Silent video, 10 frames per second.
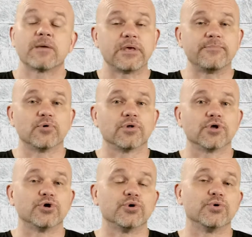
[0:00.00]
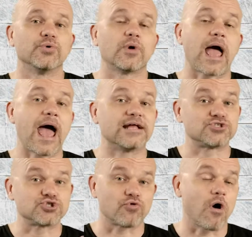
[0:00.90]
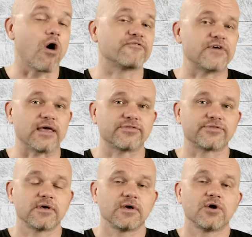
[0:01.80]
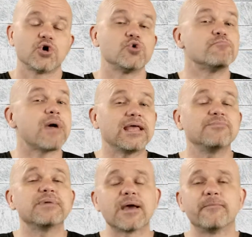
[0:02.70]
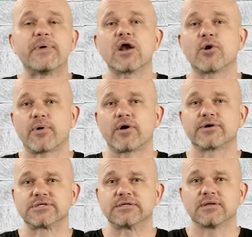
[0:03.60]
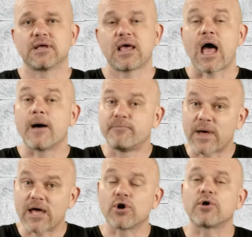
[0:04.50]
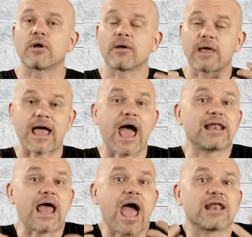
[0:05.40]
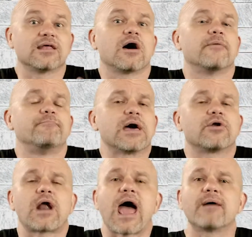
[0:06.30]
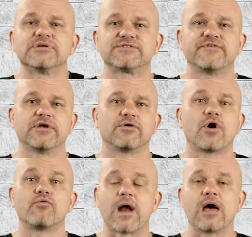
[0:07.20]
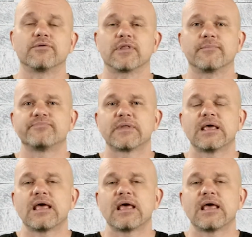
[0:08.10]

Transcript: People who had strong faith, who made me a better person, had a better atmosphere around them.